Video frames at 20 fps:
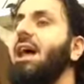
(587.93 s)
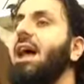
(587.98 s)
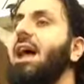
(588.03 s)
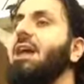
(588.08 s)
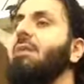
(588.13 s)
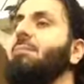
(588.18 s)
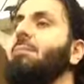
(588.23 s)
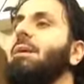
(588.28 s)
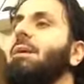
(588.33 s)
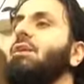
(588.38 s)

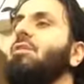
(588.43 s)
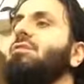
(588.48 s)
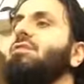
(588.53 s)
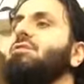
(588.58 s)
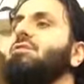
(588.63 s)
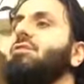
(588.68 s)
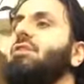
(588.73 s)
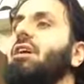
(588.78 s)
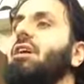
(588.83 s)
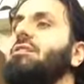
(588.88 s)
and many of
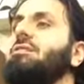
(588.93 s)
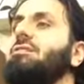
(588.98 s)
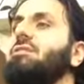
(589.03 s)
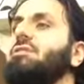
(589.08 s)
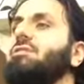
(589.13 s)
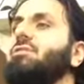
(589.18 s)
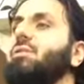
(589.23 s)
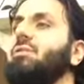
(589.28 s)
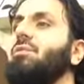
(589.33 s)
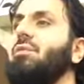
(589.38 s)
its
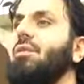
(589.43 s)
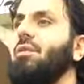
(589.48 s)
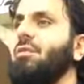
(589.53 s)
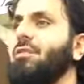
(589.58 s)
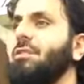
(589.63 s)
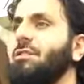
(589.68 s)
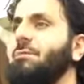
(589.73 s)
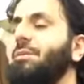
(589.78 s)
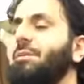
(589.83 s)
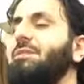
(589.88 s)
verses were revealed
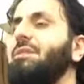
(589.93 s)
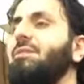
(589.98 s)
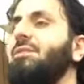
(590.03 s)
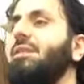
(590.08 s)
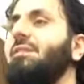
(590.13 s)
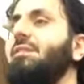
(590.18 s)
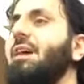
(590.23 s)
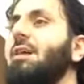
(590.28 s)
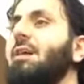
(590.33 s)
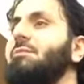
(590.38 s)
for
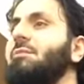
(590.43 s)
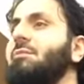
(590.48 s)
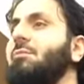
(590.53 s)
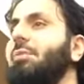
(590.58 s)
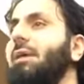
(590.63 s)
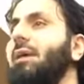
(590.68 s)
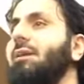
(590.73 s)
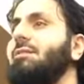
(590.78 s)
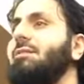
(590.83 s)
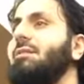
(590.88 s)
specific times and
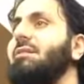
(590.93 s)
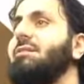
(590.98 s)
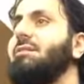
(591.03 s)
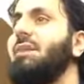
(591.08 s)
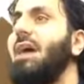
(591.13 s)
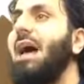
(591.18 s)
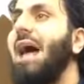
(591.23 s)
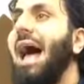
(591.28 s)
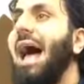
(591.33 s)
places.